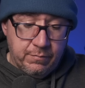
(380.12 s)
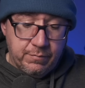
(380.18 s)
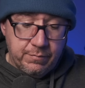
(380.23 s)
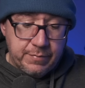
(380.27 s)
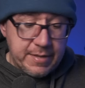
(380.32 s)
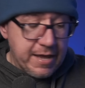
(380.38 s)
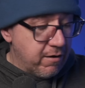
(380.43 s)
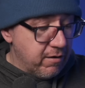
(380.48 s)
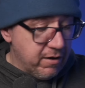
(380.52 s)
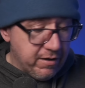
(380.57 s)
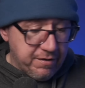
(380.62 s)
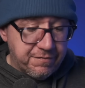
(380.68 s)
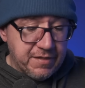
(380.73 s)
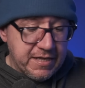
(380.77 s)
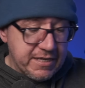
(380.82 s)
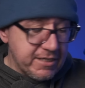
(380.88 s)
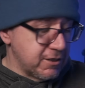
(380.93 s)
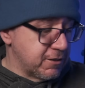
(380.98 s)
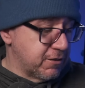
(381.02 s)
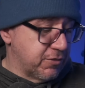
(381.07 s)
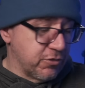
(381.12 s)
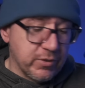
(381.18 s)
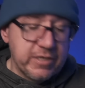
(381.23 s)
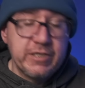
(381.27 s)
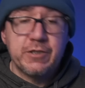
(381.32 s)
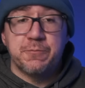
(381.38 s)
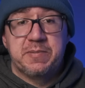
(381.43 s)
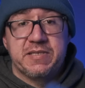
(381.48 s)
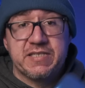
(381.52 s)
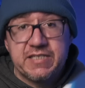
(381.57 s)
Now, of these 3
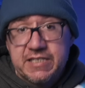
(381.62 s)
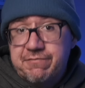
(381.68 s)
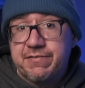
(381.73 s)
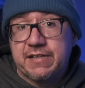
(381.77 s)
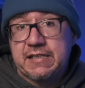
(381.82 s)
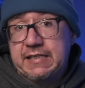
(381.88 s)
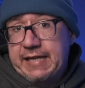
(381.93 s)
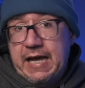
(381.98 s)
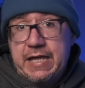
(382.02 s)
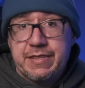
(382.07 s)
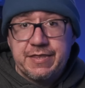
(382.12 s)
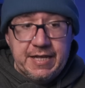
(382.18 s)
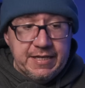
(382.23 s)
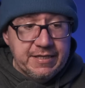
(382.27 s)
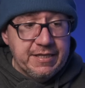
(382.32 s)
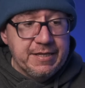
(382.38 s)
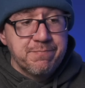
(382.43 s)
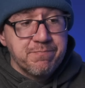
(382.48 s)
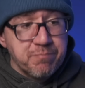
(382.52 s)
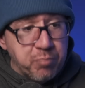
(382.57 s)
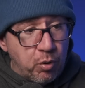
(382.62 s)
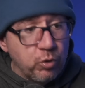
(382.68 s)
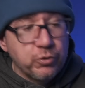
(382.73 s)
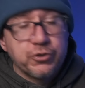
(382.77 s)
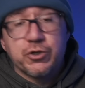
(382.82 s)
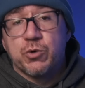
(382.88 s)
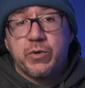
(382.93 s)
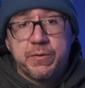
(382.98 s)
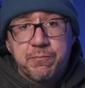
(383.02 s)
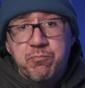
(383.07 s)
specifically, I think the
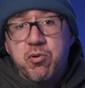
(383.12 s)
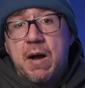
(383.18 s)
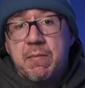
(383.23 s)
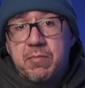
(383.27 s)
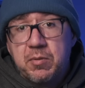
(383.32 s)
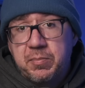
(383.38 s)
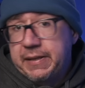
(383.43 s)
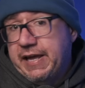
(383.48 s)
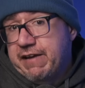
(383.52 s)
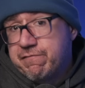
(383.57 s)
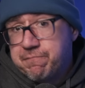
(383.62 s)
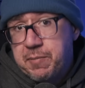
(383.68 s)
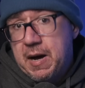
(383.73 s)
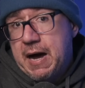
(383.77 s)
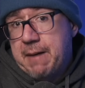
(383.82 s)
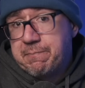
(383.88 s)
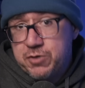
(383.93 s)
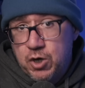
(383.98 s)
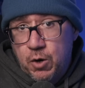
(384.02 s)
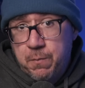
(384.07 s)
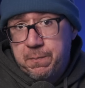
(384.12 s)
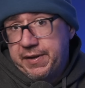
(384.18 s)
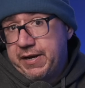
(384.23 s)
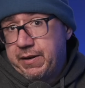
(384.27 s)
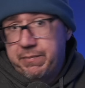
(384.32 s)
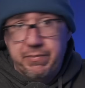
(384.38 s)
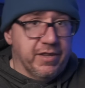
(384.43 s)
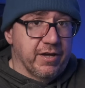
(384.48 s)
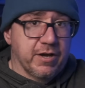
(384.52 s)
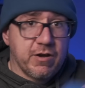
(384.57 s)
Boulder would probably have popped open
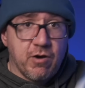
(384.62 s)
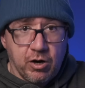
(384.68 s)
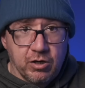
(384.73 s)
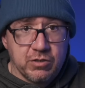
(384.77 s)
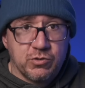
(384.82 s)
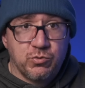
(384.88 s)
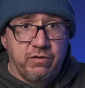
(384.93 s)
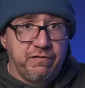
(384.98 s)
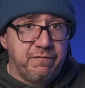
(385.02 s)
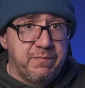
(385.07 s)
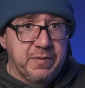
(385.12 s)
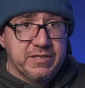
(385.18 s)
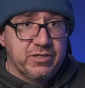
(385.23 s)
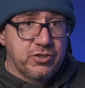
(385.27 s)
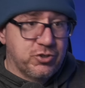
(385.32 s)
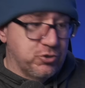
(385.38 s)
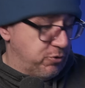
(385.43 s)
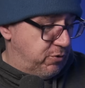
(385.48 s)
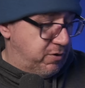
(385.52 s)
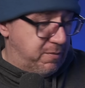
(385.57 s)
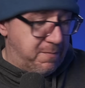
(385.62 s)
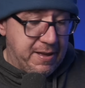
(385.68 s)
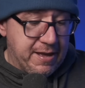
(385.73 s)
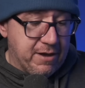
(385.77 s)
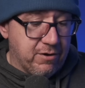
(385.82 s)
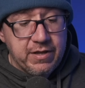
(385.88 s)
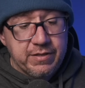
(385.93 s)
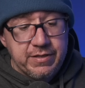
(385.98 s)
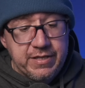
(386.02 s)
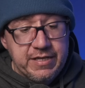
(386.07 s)
and the cards would have been strewn
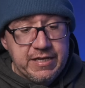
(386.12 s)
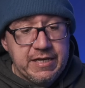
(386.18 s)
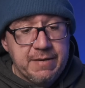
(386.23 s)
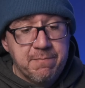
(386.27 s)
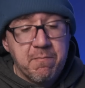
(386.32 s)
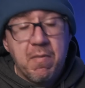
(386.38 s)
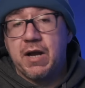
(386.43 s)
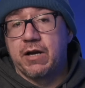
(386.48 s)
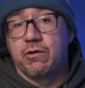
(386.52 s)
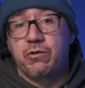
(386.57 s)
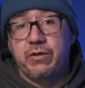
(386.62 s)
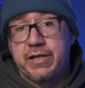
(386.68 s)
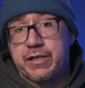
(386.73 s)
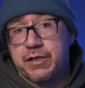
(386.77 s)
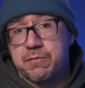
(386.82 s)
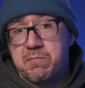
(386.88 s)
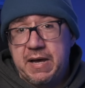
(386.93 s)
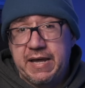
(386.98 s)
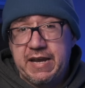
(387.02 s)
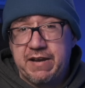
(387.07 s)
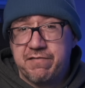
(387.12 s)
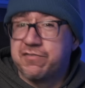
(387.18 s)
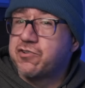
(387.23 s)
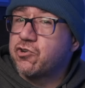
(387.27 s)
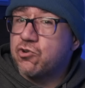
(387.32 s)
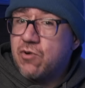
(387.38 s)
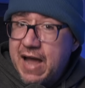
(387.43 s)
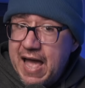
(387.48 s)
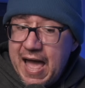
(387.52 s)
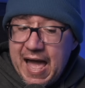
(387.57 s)
about. The Monolith might have
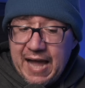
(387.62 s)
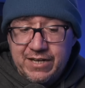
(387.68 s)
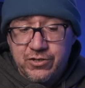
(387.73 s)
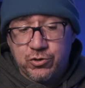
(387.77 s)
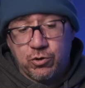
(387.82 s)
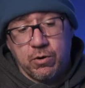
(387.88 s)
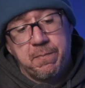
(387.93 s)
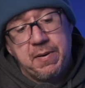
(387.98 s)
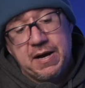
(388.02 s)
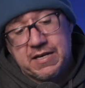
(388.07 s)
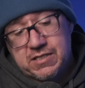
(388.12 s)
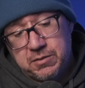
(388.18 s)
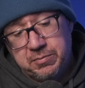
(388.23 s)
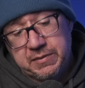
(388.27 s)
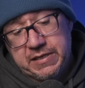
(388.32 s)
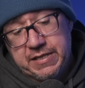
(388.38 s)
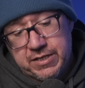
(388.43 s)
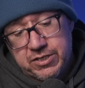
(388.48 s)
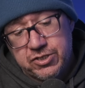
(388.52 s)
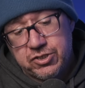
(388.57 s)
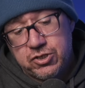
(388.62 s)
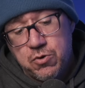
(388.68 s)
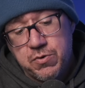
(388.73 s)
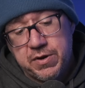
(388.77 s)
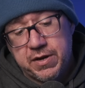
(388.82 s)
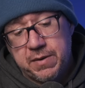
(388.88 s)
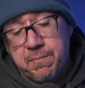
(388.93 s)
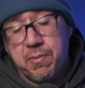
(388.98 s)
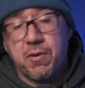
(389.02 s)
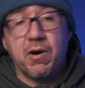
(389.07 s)
cracked, or possibly this
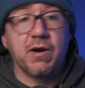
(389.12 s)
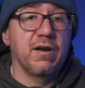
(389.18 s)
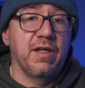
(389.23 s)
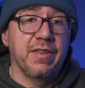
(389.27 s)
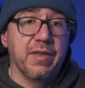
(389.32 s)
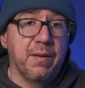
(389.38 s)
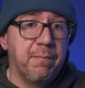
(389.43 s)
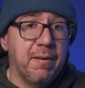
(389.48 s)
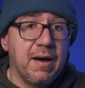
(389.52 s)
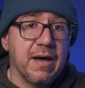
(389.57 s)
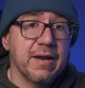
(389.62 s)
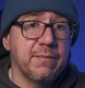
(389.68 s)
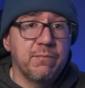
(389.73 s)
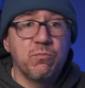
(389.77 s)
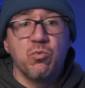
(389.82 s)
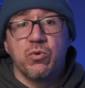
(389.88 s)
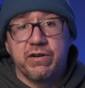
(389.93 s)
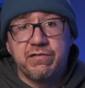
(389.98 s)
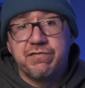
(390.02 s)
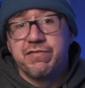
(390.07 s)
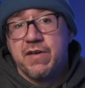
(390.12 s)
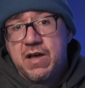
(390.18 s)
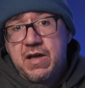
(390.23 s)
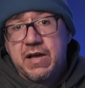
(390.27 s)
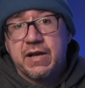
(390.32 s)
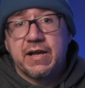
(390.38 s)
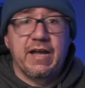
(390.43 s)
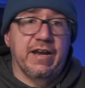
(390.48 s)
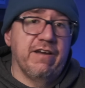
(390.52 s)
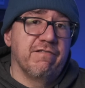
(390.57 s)
token part on the bottom would have
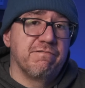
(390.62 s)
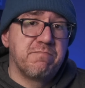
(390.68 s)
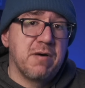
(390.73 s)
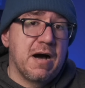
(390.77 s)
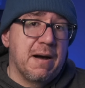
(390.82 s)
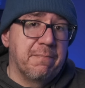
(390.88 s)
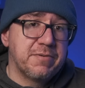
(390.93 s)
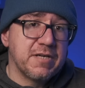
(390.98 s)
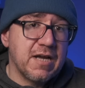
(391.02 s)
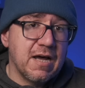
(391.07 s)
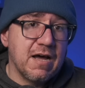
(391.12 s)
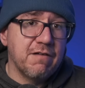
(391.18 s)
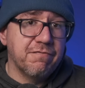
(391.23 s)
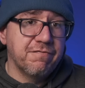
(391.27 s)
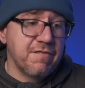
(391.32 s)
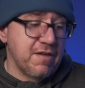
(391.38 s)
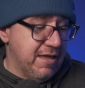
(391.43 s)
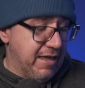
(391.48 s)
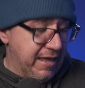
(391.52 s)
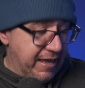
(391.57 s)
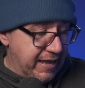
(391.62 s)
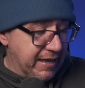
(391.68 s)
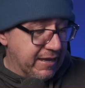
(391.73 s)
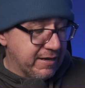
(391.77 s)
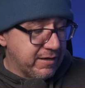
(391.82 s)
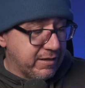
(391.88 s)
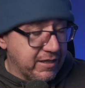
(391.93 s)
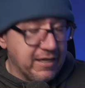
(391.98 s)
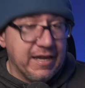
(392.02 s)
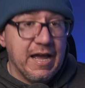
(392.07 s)
kind of popped off. And
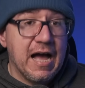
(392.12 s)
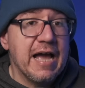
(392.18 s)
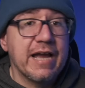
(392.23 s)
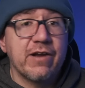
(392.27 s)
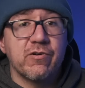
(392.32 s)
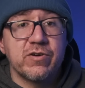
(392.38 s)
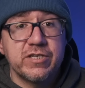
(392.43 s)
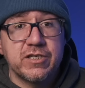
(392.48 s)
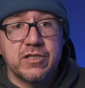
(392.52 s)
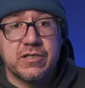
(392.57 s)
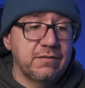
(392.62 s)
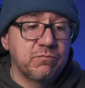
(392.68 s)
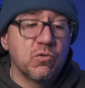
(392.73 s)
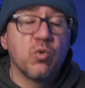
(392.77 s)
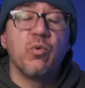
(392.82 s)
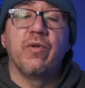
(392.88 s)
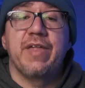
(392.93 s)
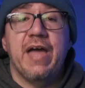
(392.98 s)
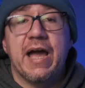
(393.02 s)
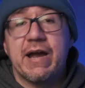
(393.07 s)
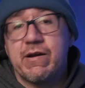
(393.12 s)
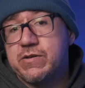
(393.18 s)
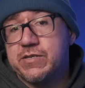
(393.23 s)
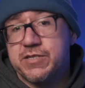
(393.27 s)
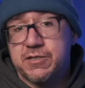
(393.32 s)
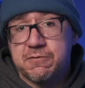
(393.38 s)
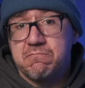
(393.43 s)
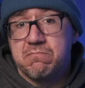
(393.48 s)
the Iris, well, the Iris